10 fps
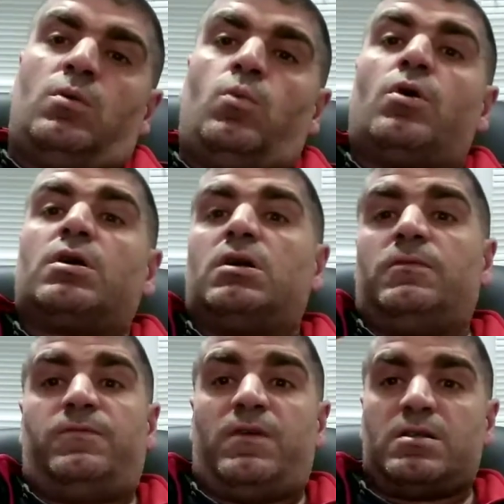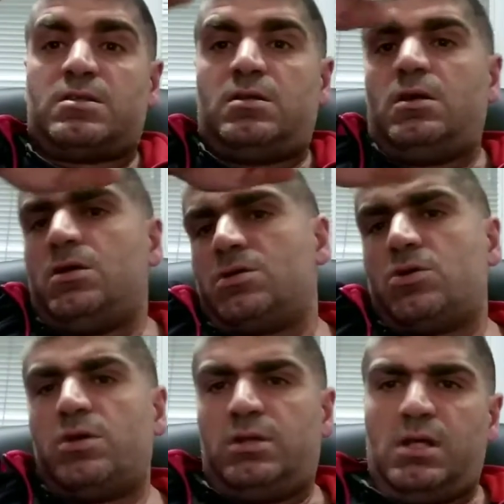work fast.
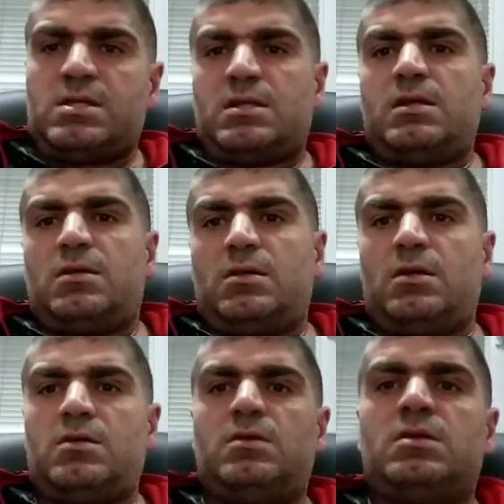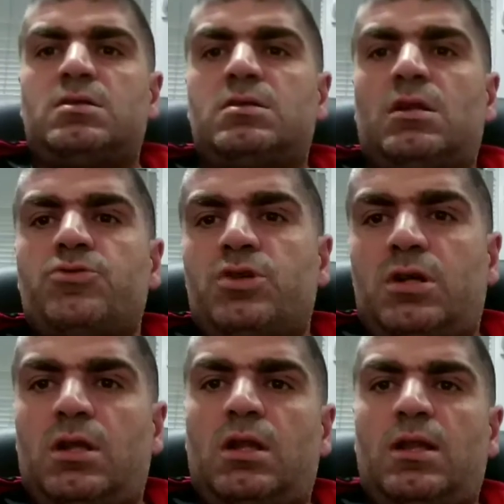So it has its
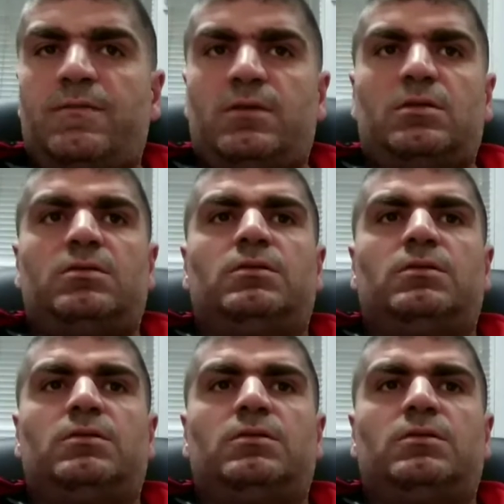logical level.